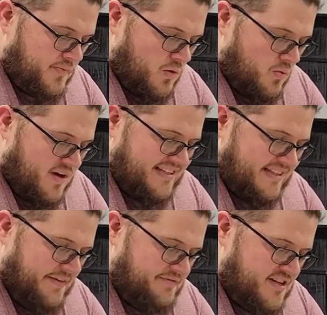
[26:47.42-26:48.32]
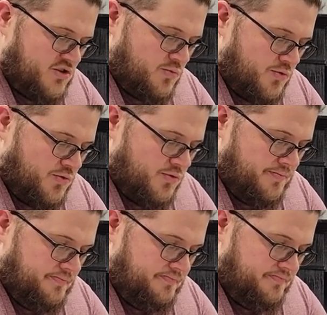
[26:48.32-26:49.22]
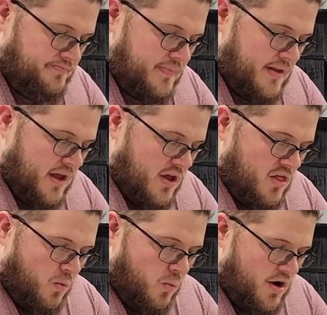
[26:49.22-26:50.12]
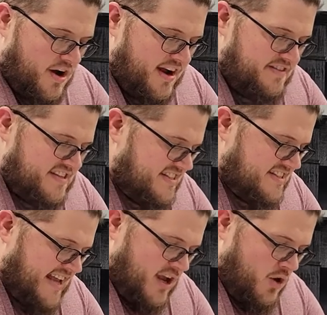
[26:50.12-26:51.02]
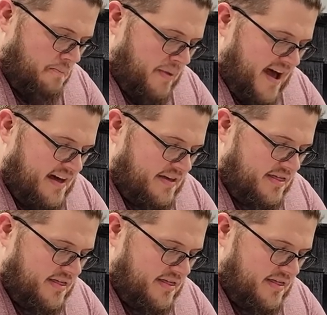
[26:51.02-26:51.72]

What is left is a ruin, the work of a psychopath.